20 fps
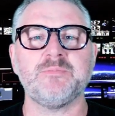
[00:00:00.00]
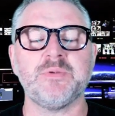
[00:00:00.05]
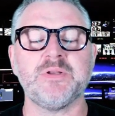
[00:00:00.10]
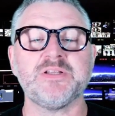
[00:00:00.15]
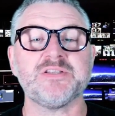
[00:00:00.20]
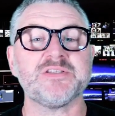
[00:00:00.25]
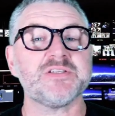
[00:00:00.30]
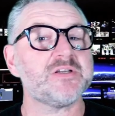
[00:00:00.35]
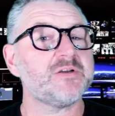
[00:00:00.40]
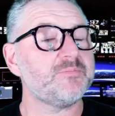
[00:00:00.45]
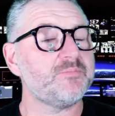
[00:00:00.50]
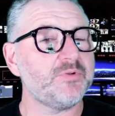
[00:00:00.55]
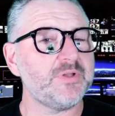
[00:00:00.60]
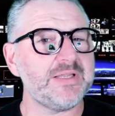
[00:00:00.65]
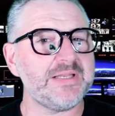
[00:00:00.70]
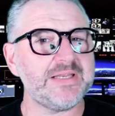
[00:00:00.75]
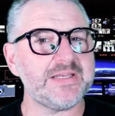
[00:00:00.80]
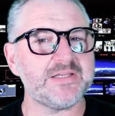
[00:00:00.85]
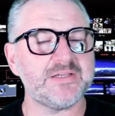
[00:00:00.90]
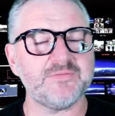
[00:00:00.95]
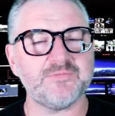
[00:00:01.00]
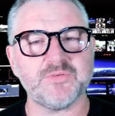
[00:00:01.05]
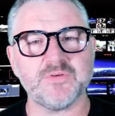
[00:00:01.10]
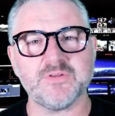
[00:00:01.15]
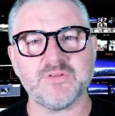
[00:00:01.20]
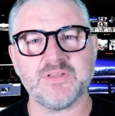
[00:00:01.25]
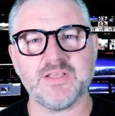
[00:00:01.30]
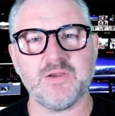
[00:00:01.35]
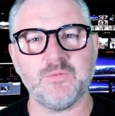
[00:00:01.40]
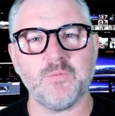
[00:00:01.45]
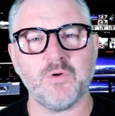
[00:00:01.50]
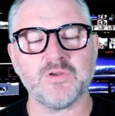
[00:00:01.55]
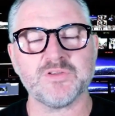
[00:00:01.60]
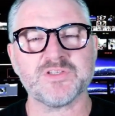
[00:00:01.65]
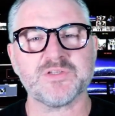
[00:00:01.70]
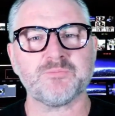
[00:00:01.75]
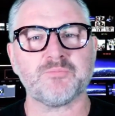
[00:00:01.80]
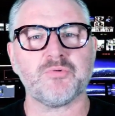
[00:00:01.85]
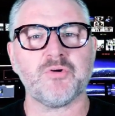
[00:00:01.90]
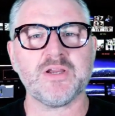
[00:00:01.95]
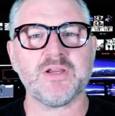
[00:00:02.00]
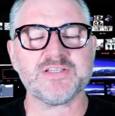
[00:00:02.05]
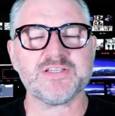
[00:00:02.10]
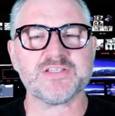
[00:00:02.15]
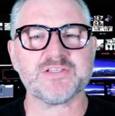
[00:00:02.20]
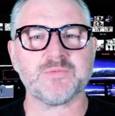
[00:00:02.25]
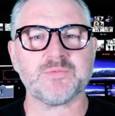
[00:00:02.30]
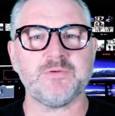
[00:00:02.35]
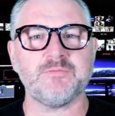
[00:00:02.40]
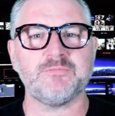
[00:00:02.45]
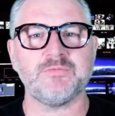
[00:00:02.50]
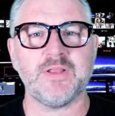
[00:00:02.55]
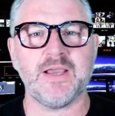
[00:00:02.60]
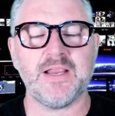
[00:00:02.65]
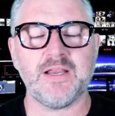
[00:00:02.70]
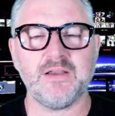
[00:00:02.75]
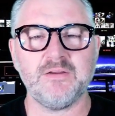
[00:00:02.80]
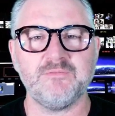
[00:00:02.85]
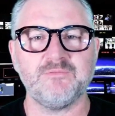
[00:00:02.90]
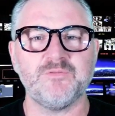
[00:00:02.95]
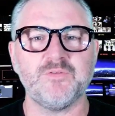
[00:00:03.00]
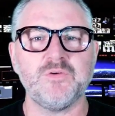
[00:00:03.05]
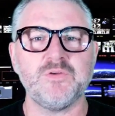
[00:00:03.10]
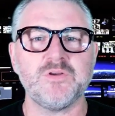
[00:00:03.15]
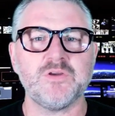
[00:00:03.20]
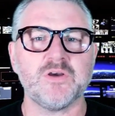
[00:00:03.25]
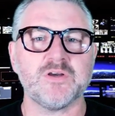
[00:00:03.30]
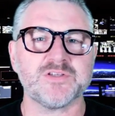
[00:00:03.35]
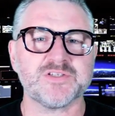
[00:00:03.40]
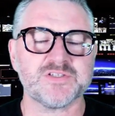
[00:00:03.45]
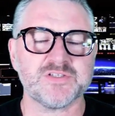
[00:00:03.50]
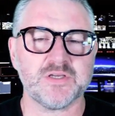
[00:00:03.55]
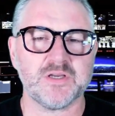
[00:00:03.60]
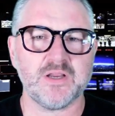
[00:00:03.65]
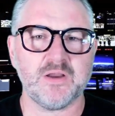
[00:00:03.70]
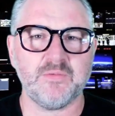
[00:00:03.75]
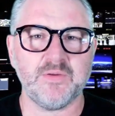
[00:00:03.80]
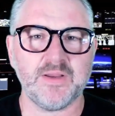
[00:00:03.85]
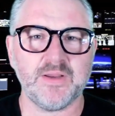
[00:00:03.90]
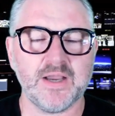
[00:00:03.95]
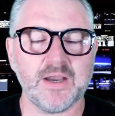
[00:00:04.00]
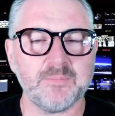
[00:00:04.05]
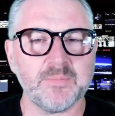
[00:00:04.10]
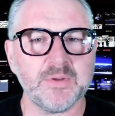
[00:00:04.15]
but it's a completely different thing whilst prices are inflating, food costs are going up,